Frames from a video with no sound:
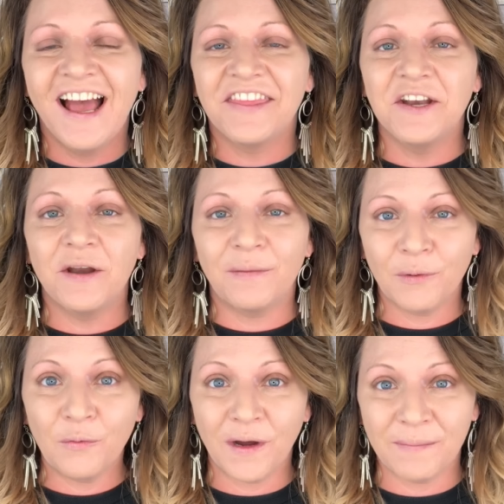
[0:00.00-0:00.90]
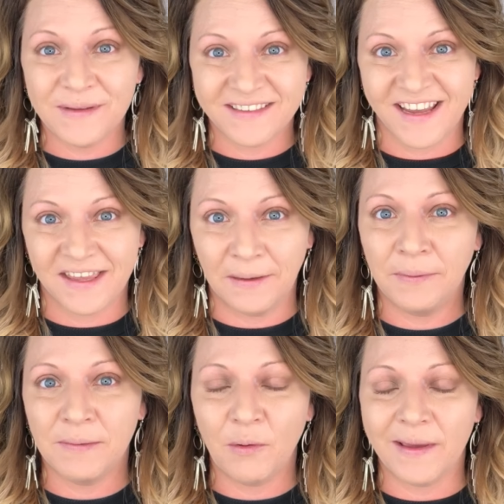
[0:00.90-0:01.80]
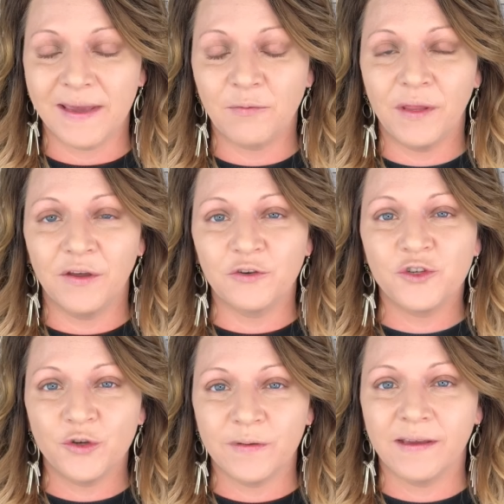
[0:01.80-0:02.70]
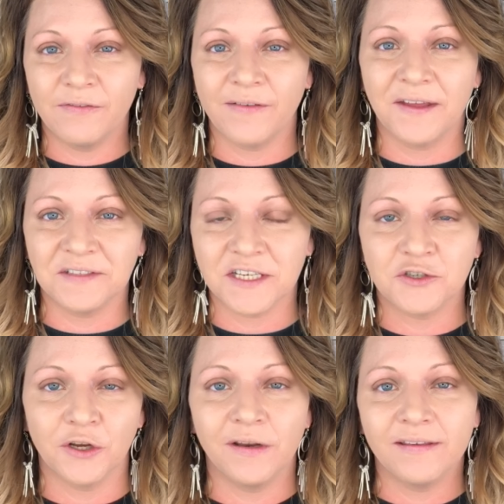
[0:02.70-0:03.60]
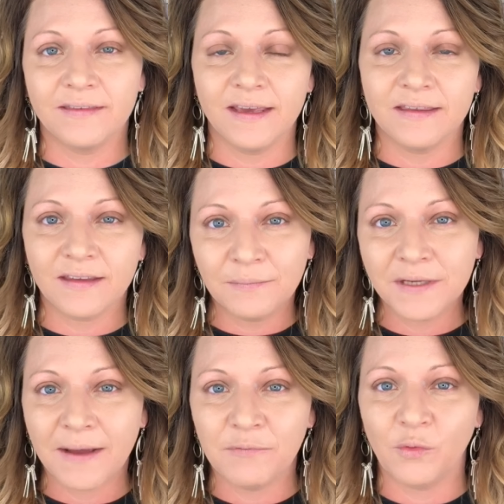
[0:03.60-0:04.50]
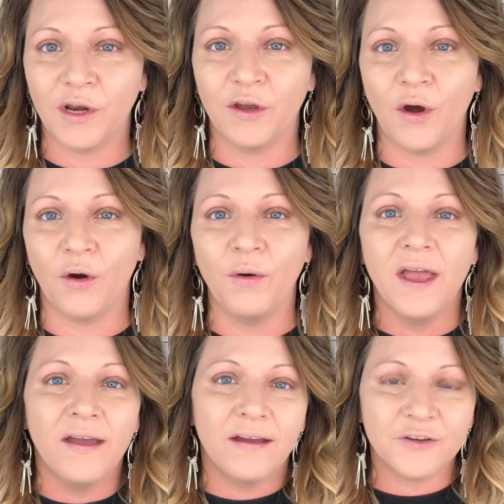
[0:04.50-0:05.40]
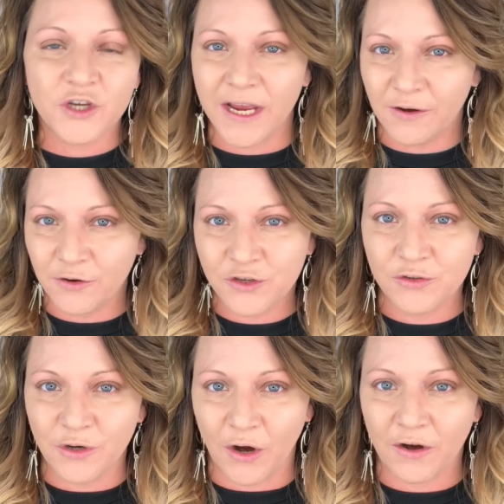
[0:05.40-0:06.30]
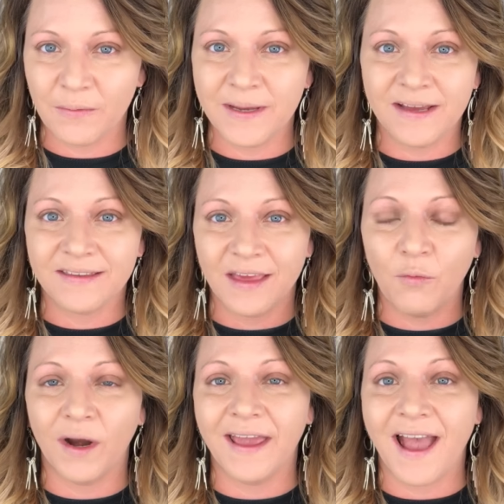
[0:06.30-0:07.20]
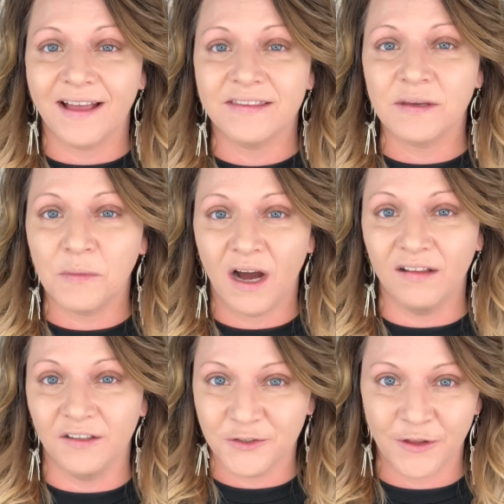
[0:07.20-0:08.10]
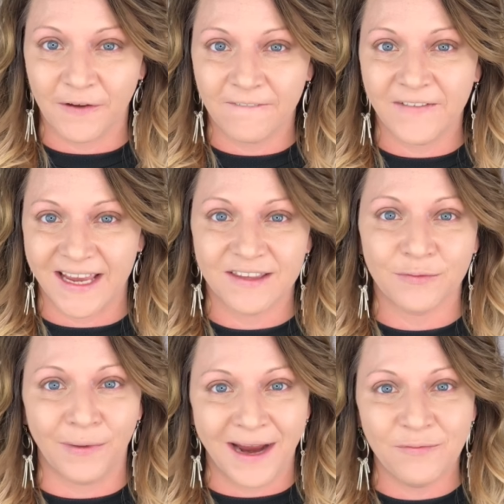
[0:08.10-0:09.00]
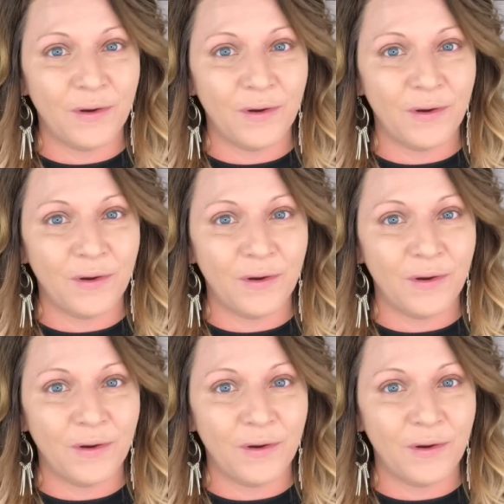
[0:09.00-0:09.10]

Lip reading: The number one mistake that people make when they're choosing a foundation is they sometimes want to go a shade or two darker because they want to add some color to their face, right?